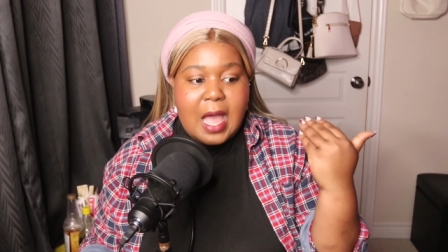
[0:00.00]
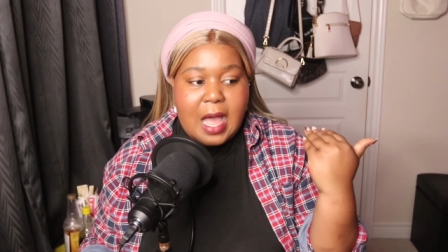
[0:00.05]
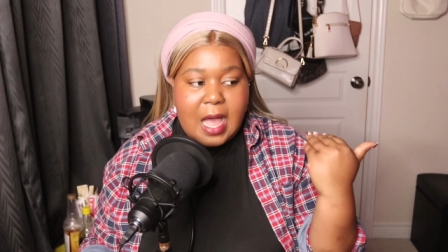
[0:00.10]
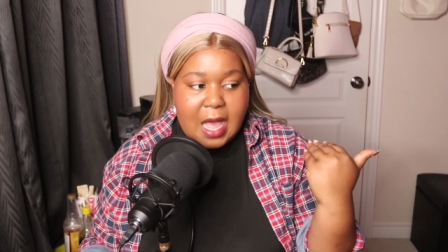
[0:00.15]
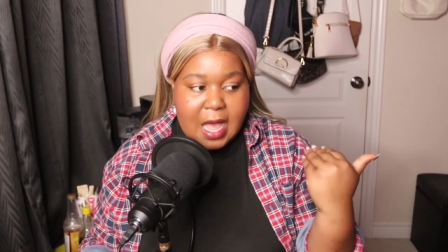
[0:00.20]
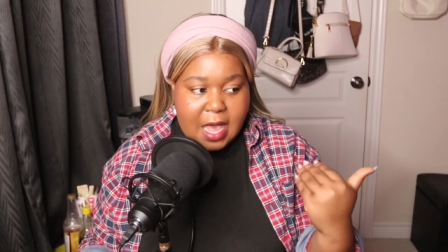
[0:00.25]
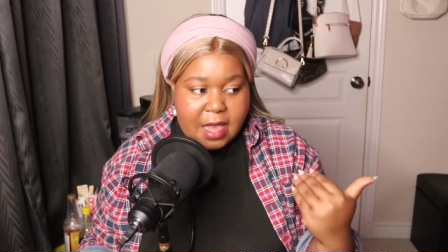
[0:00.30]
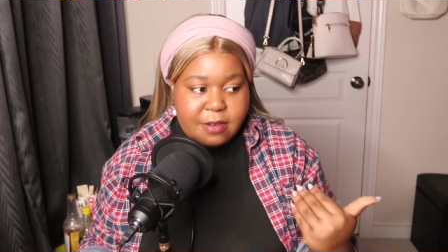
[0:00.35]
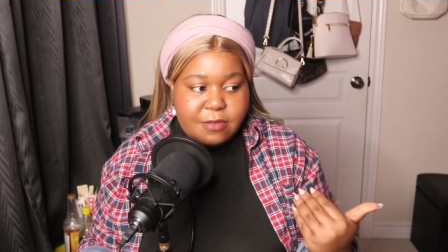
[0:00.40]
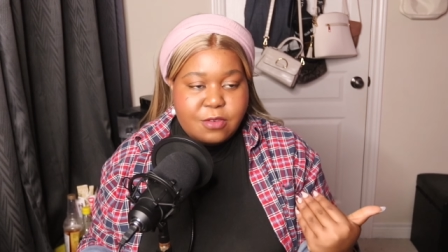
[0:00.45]

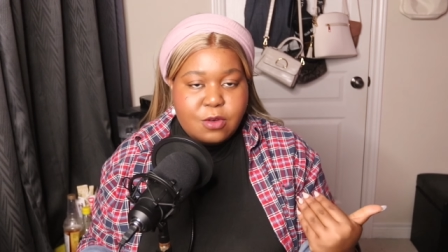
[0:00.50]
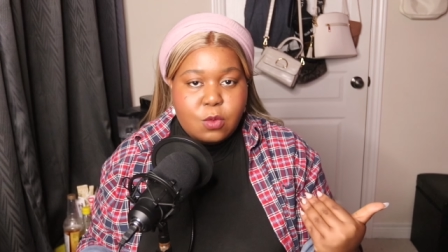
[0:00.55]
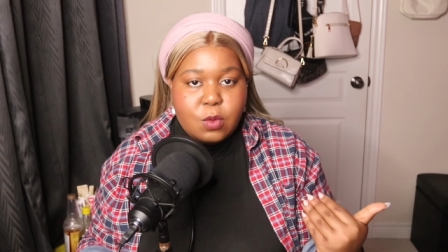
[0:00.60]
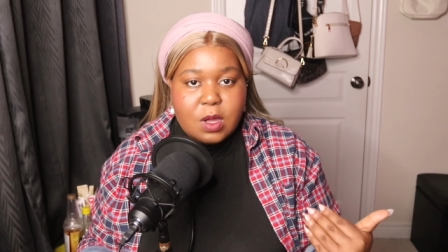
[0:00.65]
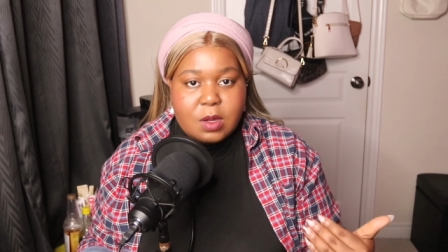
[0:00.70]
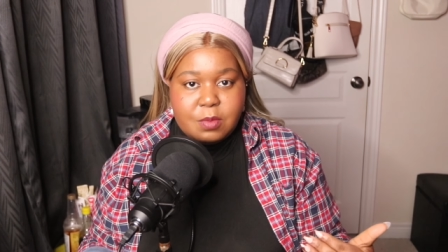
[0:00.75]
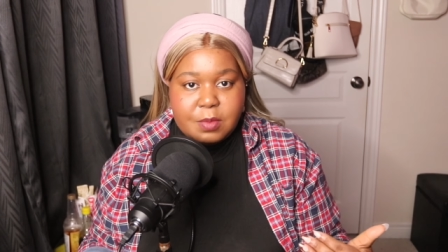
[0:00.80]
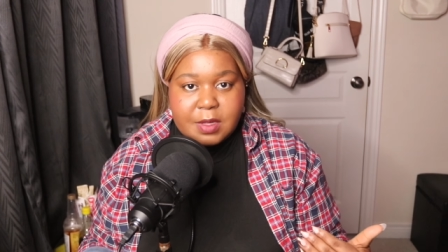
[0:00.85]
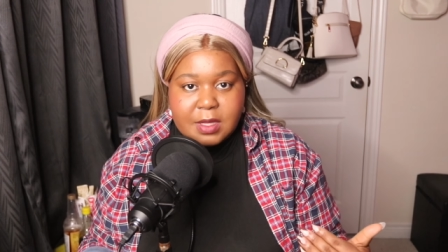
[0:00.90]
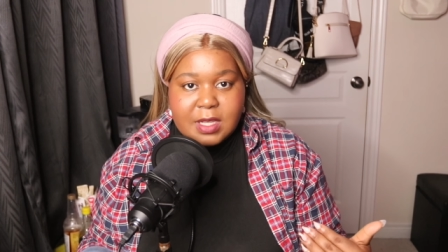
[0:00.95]
I, for
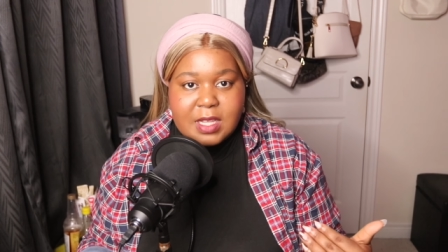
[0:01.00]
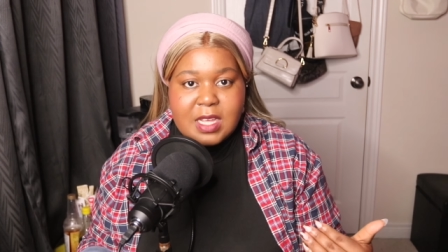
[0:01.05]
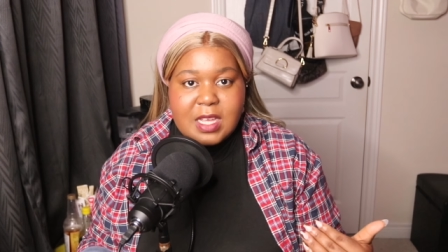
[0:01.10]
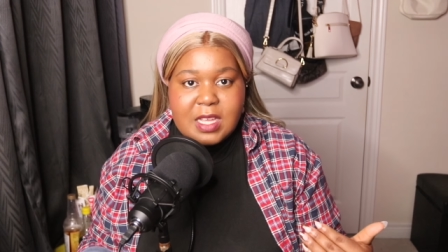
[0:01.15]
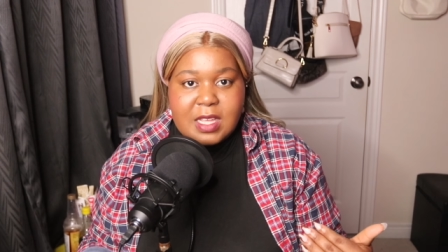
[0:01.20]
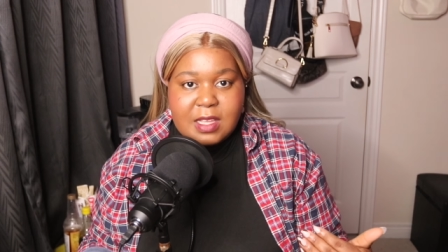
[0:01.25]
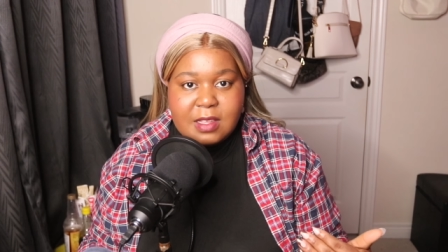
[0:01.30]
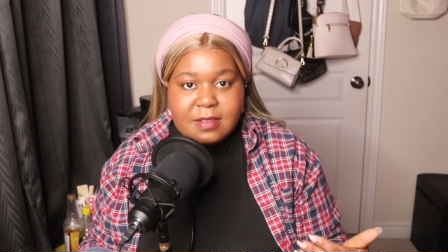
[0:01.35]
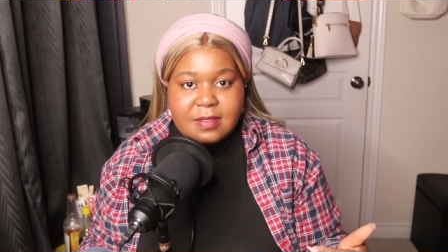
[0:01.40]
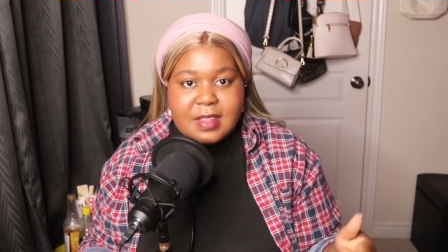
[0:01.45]
one,
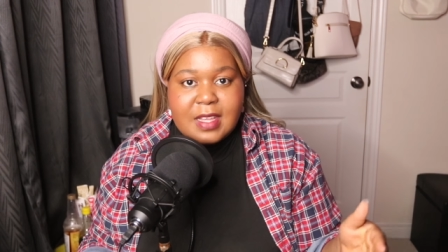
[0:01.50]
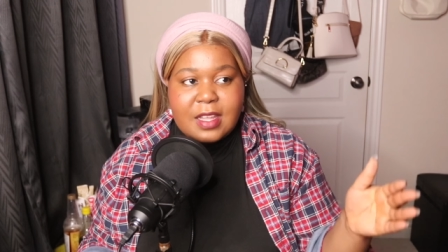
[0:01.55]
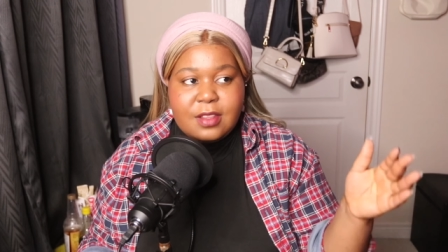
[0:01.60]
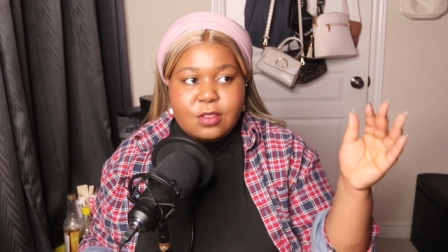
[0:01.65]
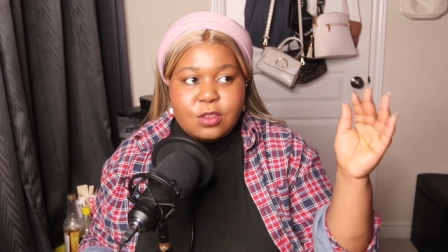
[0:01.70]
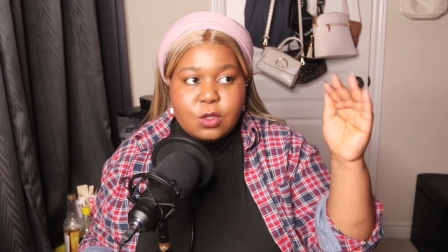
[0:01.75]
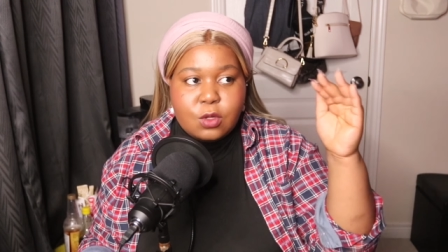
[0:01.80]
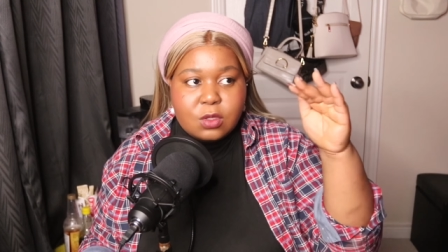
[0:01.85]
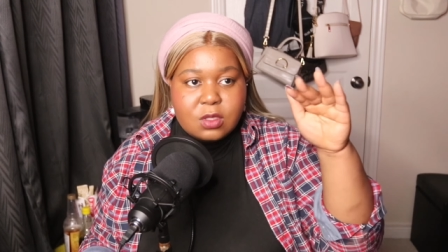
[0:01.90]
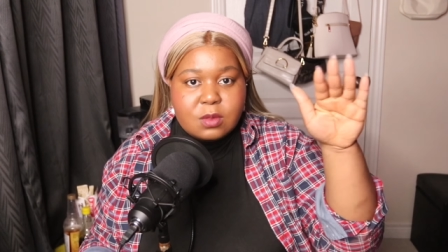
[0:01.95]
believe
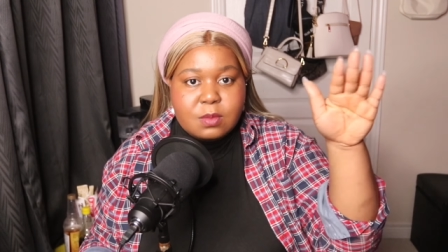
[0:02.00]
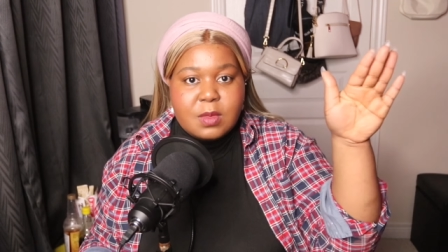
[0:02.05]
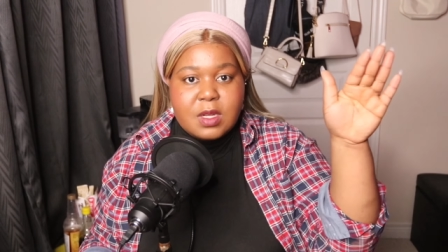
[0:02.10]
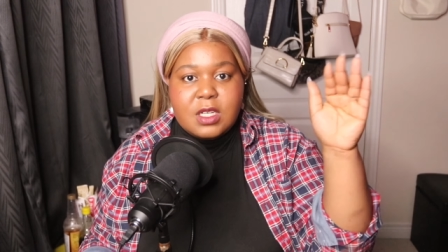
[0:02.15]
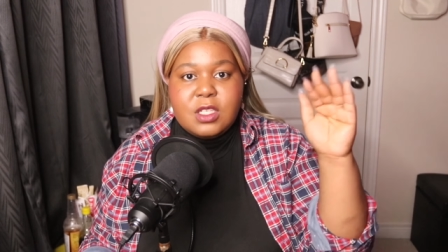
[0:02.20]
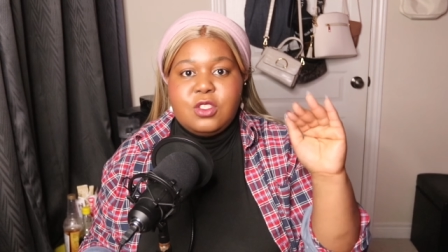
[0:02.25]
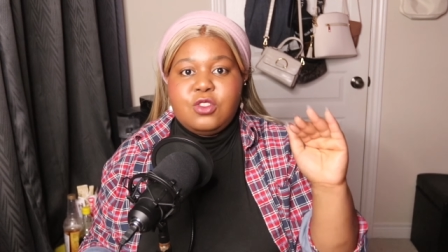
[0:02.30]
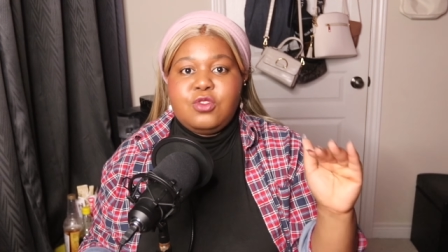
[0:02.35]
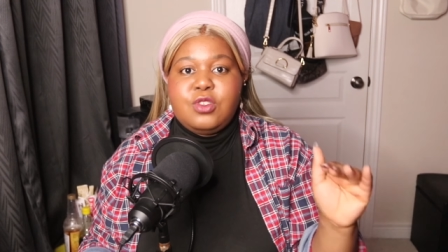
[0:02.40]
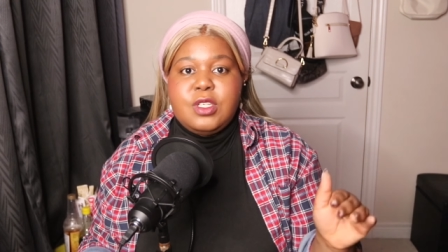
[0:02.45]
that those
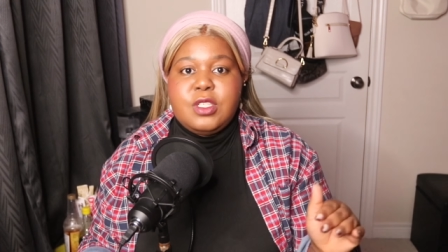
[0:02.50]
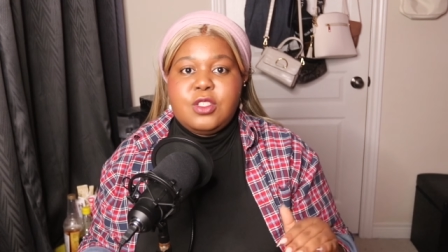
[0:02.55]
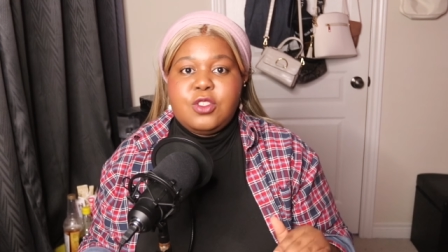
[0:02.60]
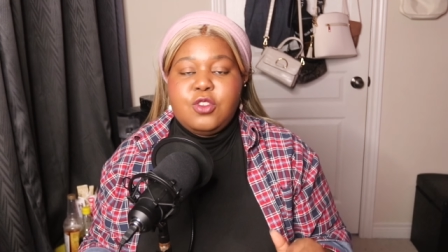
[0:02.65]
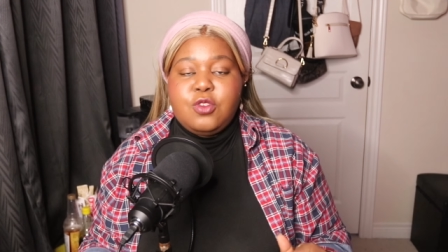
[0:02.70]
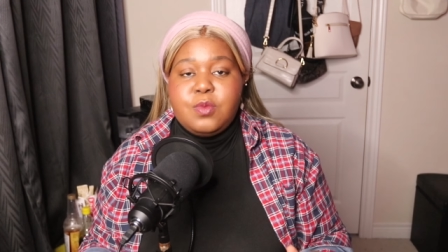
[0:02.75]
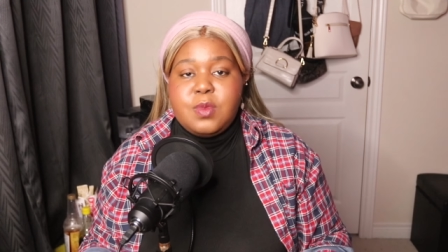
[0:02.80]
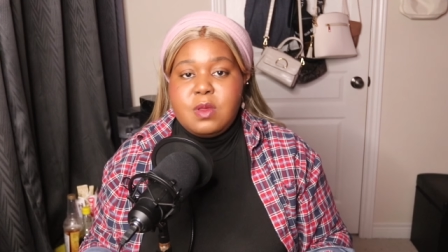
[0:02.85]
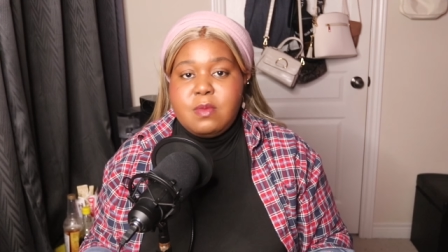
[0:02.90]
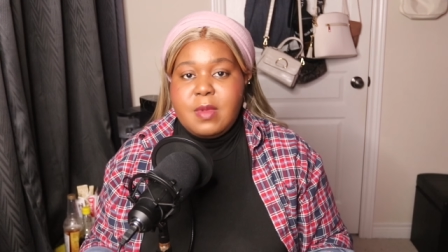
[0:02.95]
ministries
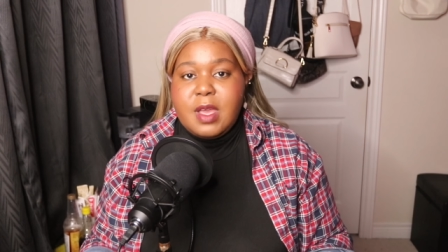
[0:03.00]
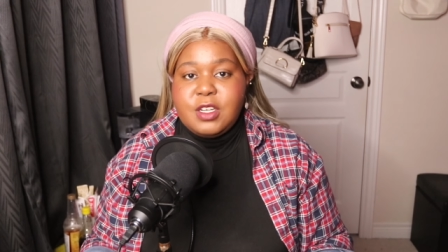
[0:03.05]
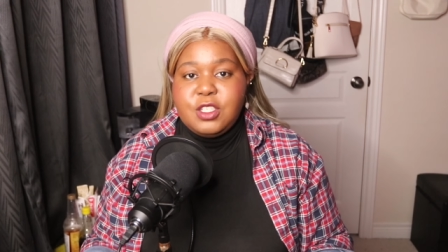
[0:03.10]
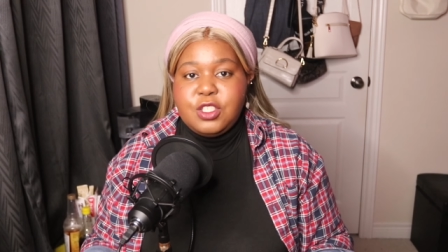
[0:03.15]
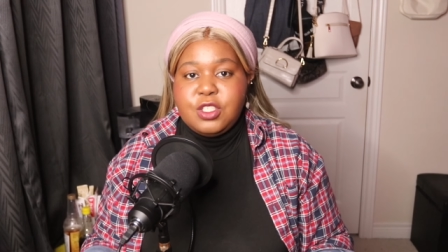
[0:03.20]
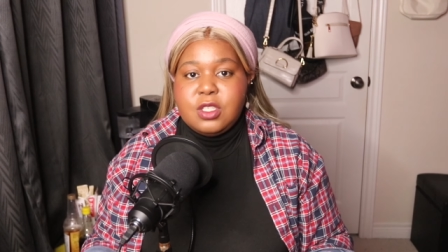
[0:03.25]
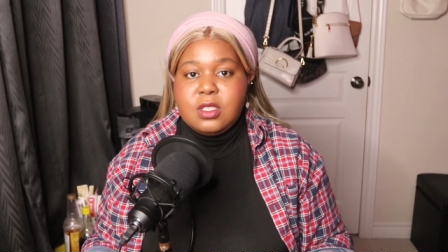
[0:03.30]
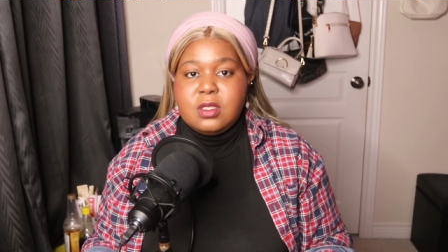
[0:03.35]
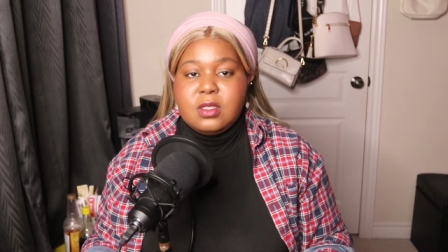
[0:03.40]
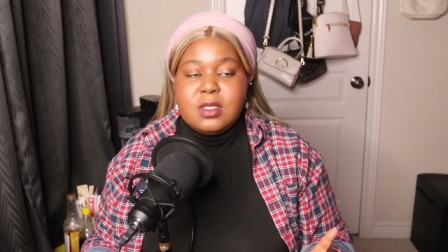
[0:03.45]
should be
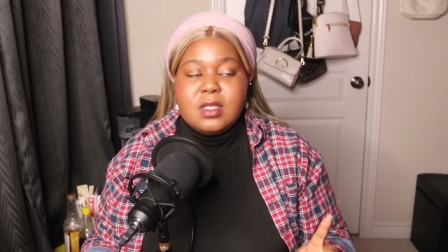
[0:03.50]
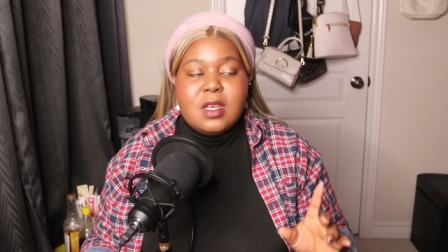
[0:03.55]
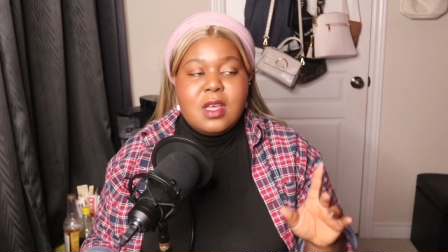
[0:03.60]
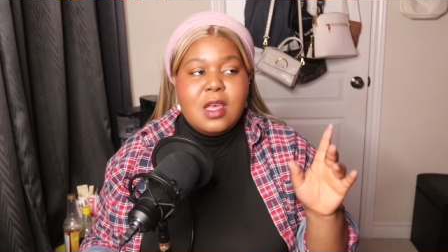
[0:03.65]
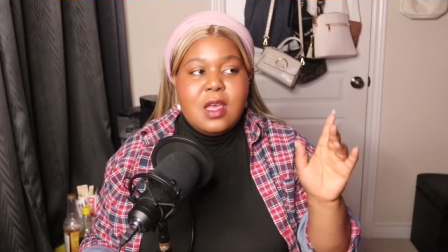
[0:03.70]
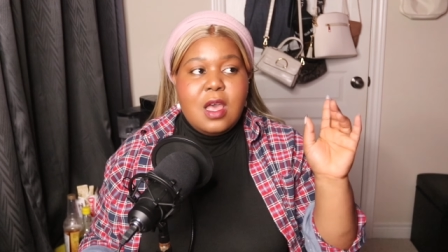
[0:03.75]
mentioned.